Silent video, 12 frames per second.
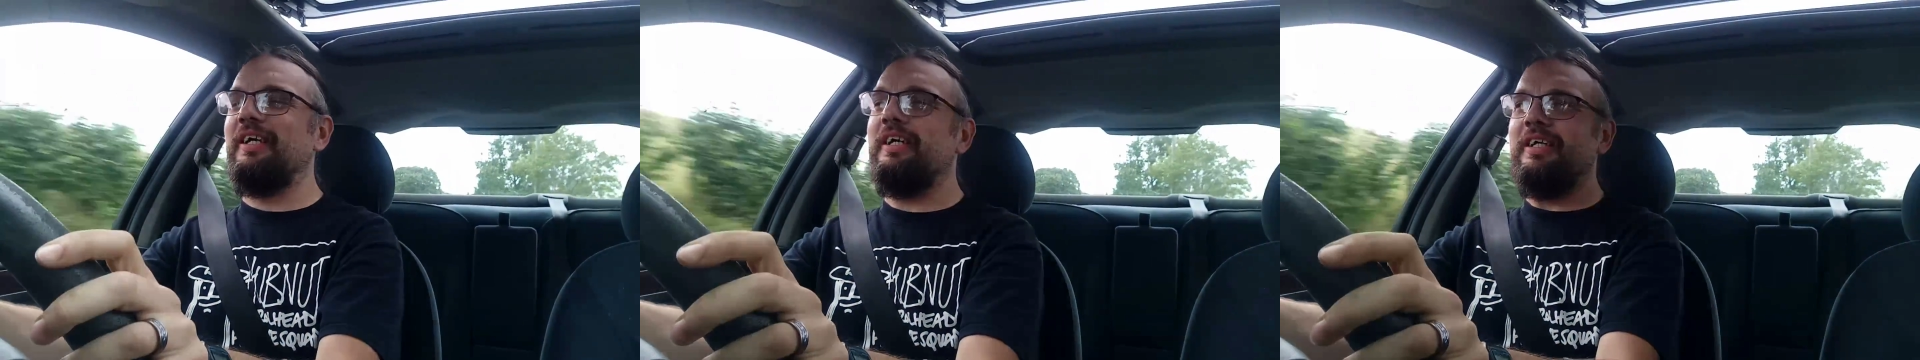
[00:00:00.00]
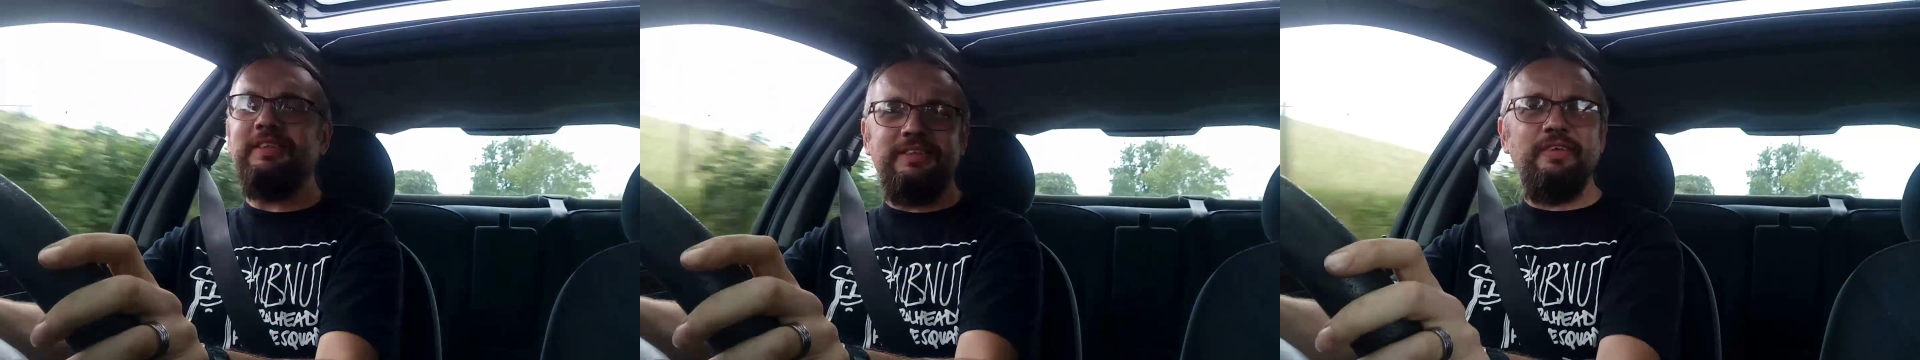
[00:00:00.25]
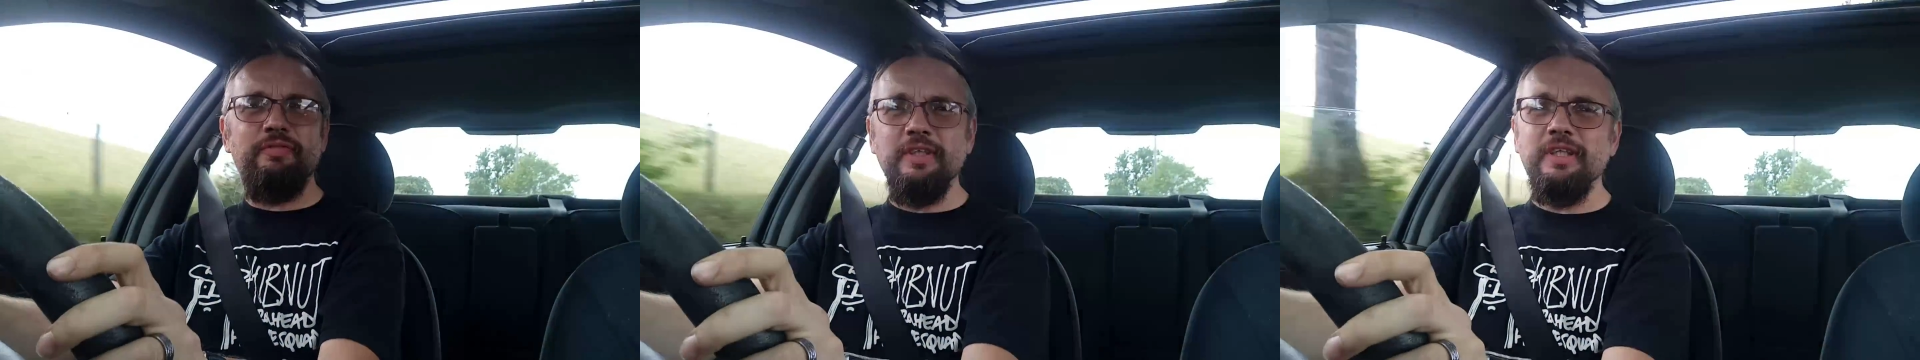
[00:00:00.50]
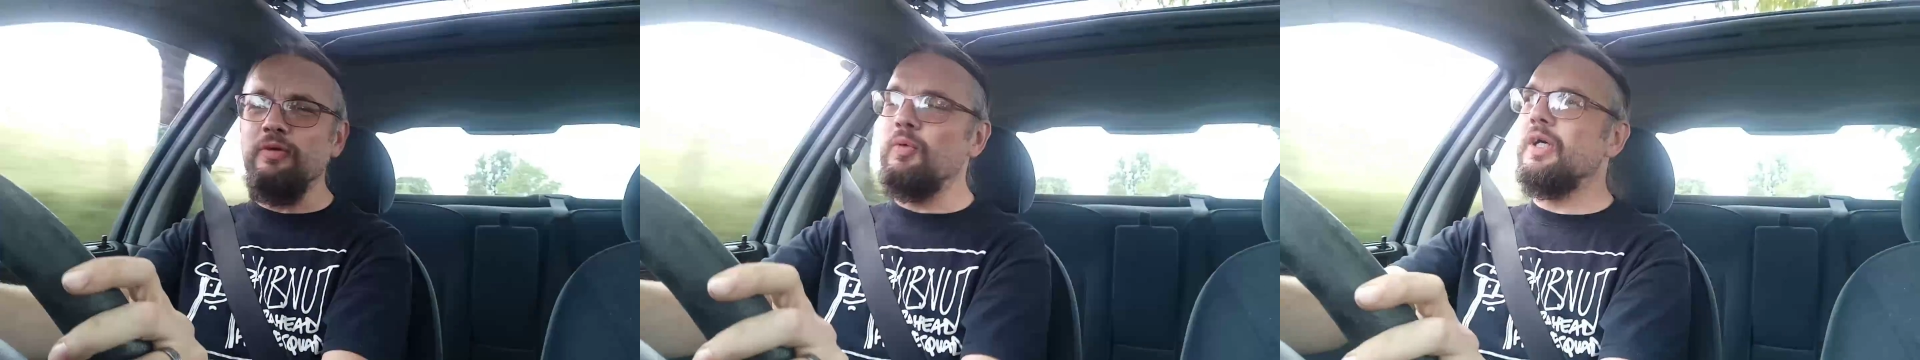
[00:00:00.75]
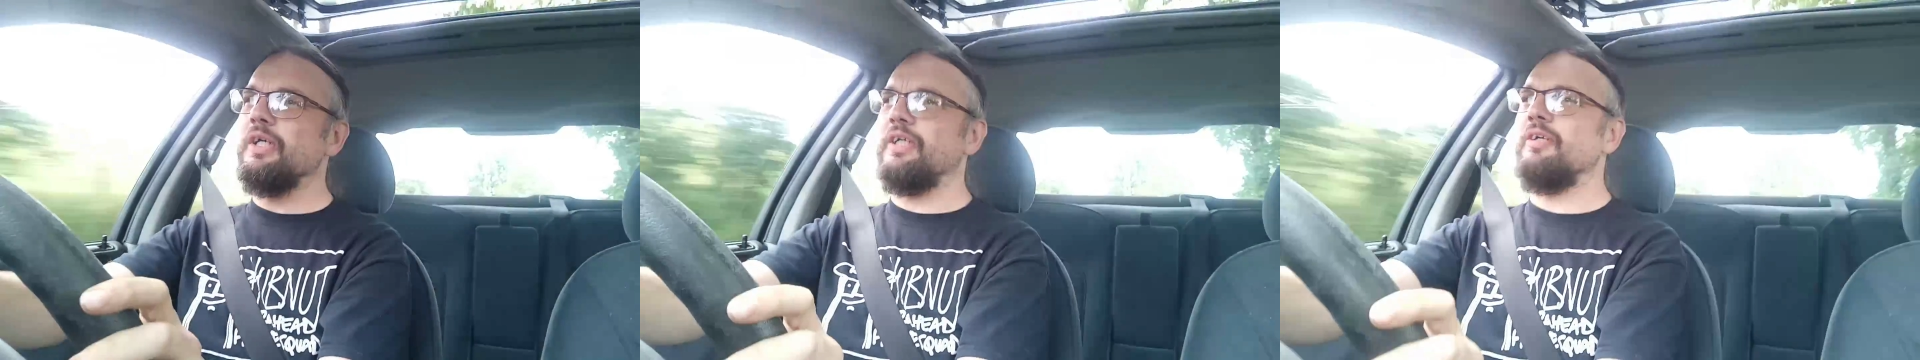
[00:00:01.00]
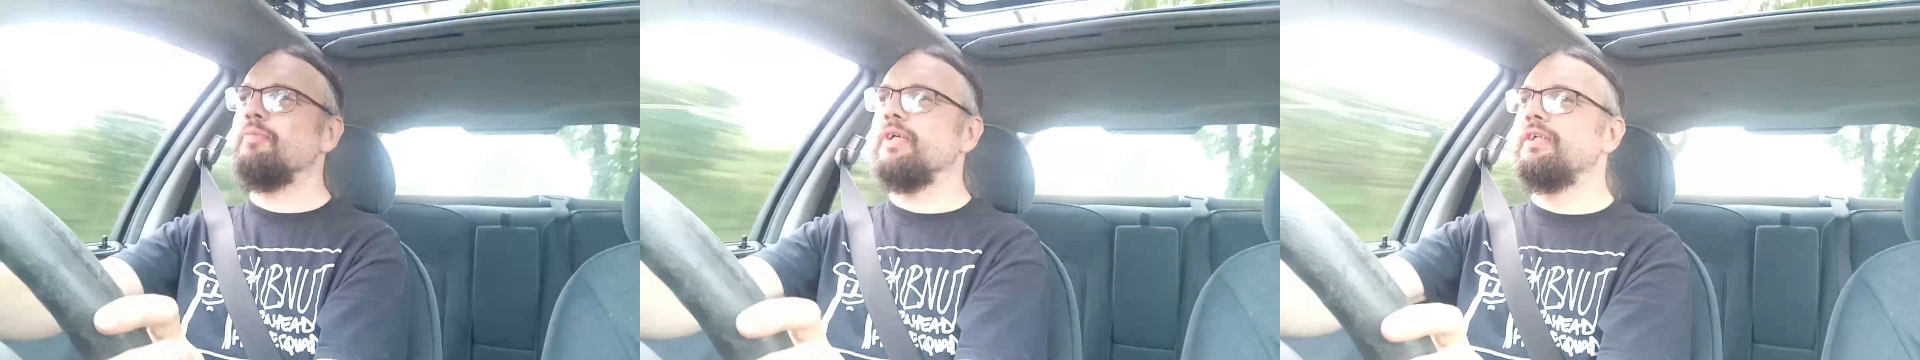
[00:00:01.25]
Yeah, that's definitely
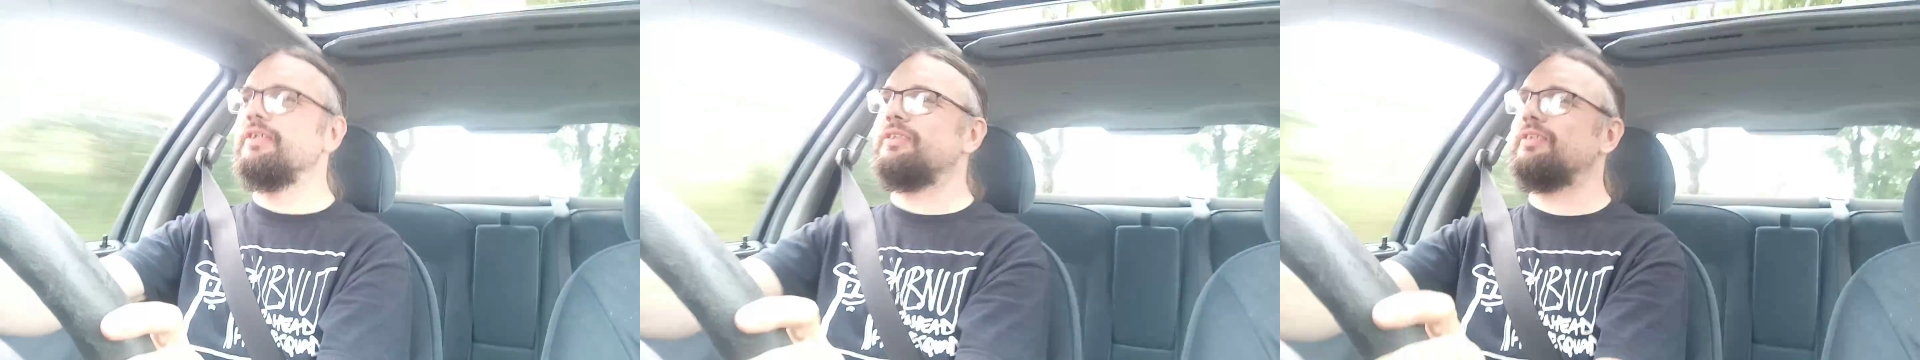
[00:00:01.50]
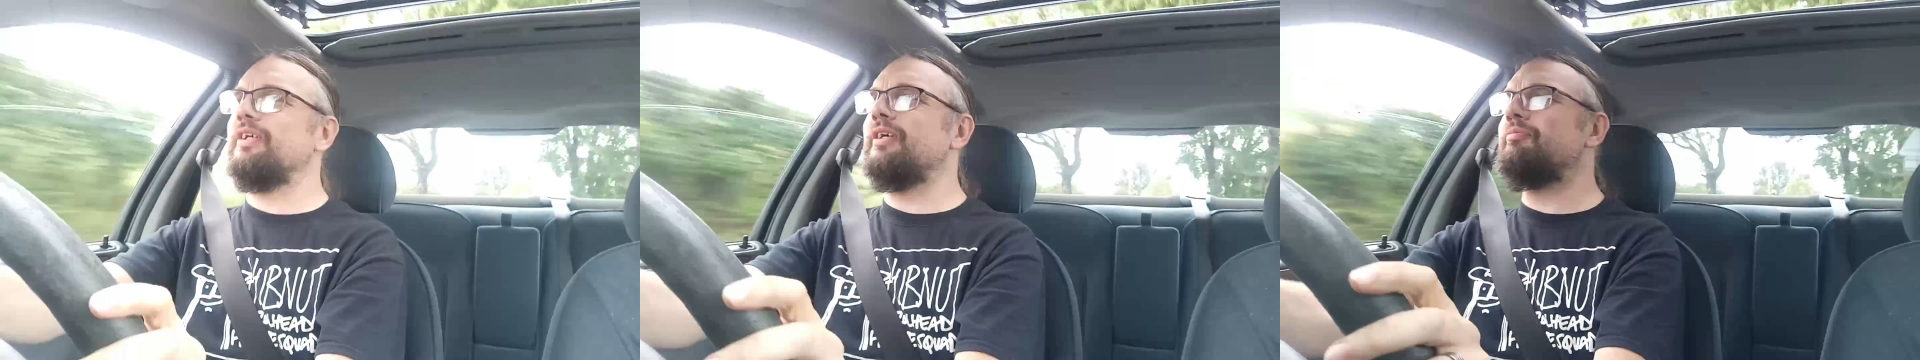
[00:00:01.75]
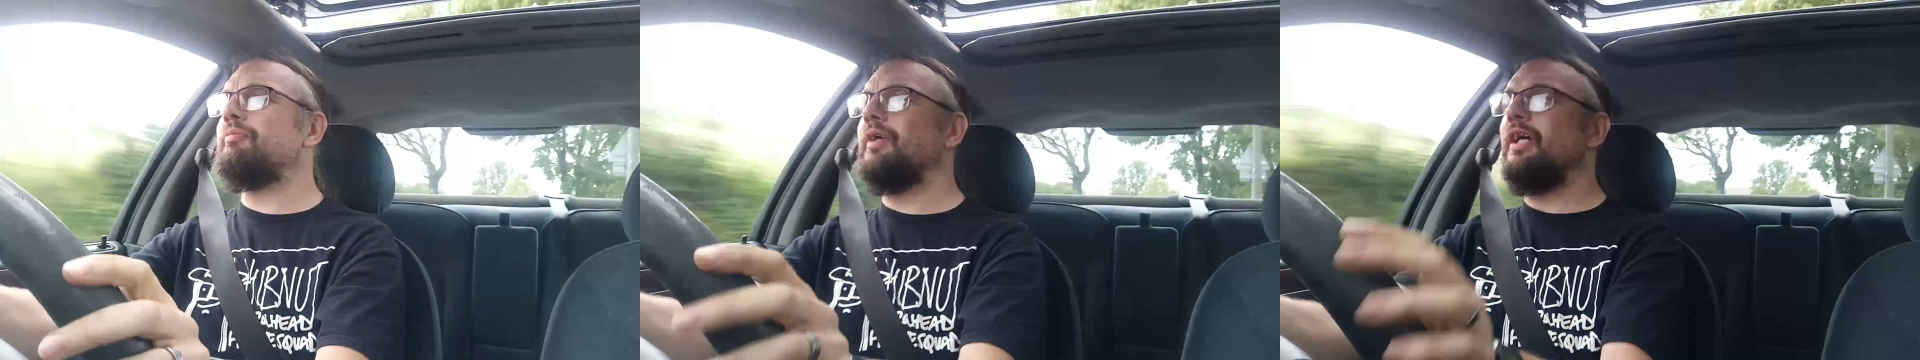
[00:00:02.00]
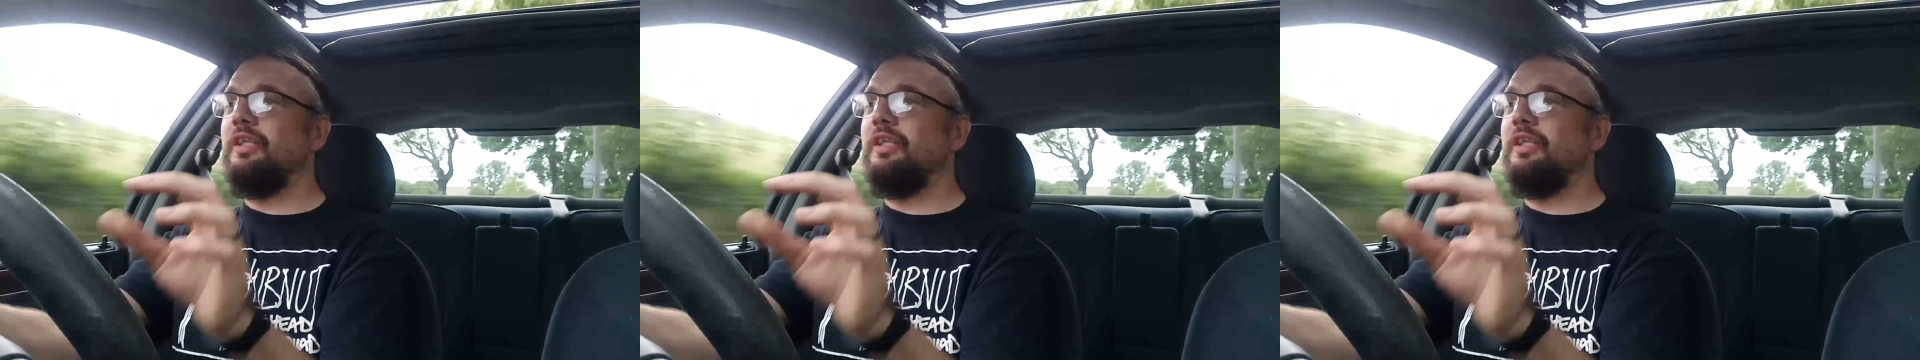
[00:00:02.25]
working because um,